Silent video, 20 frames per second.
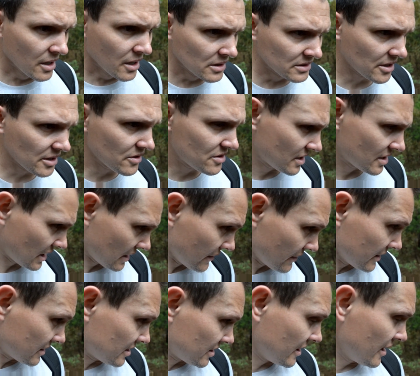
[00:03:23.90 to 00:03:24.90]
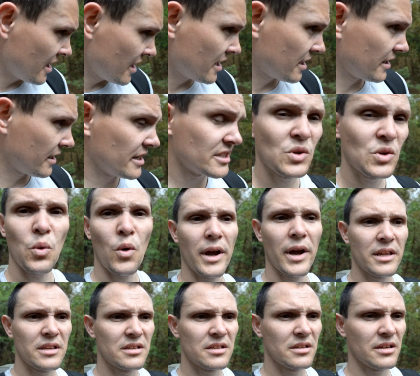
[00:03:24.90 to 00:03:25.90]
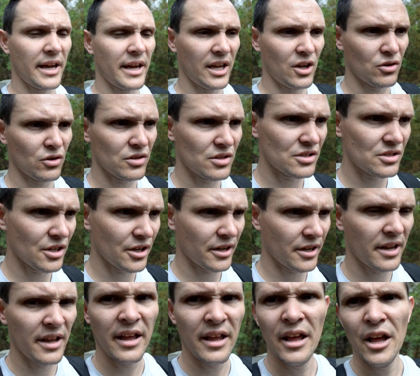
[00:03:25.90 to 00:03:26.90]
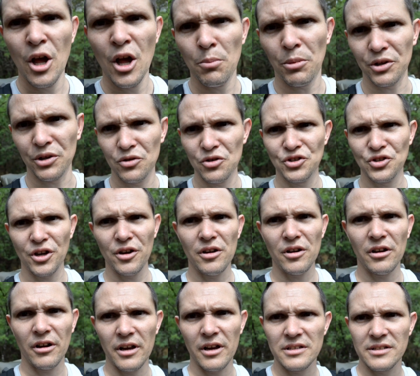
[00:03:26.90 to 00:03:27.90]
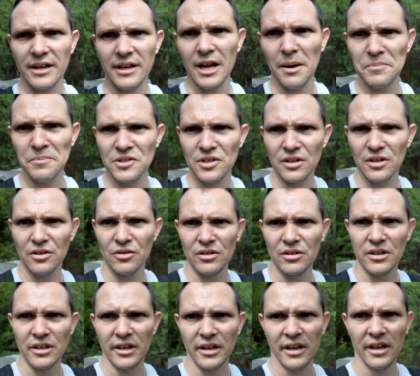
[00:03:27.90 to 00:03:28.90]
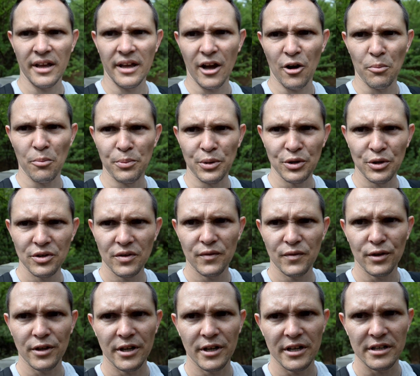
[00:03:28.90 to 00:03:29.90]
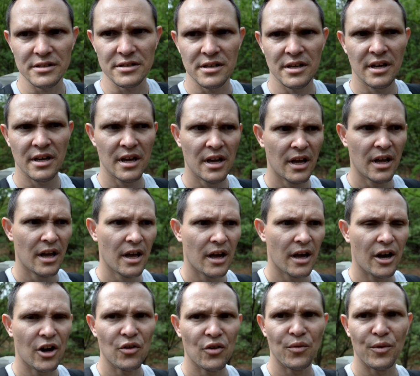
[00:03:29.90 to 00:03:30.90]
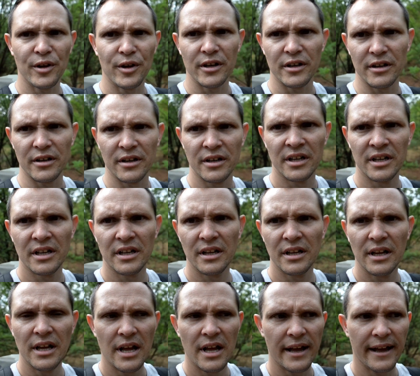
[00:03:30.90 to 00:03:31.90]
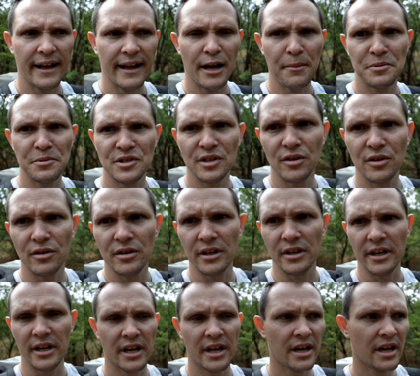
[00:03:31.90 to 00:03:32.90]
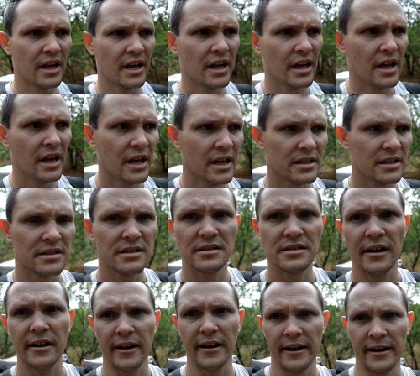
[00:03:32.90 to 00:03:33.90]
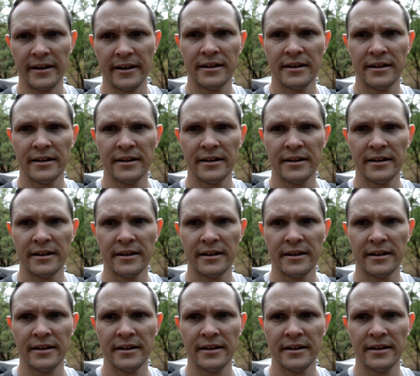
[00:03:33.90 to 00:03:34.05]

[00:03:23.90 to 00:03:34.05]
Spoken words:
So security is quite a concern, but to show you guys absolutely how beautiful it is over here, absolutely stunning.